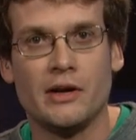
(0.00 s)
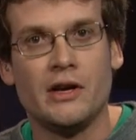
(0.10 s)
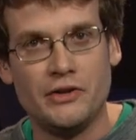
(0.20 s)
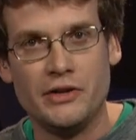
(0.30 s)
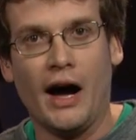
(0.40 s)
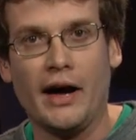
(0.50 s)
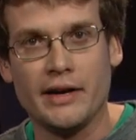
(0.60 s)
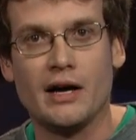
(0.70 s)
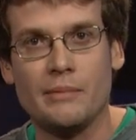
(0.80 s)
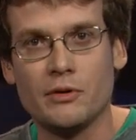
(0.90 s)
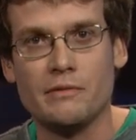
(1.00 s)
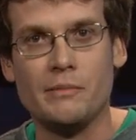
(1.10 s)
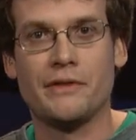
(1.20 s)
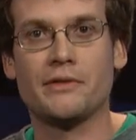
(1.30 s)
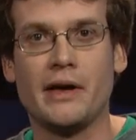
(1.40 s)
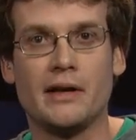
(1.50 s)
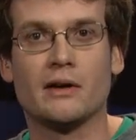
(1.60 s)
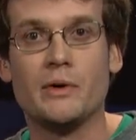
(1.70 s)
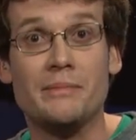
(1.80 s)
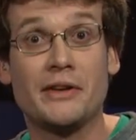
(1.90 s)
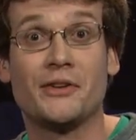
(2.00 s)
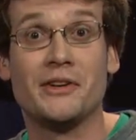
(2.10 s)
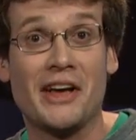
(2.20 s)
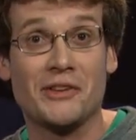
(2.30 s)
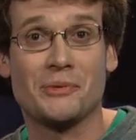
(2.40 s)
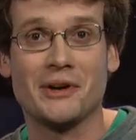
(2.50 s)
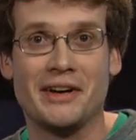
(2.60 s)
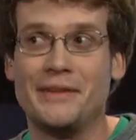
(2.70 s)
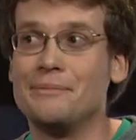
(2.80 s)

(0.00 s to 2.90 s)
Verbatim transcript: She died a couple of months later. We miss her desperately.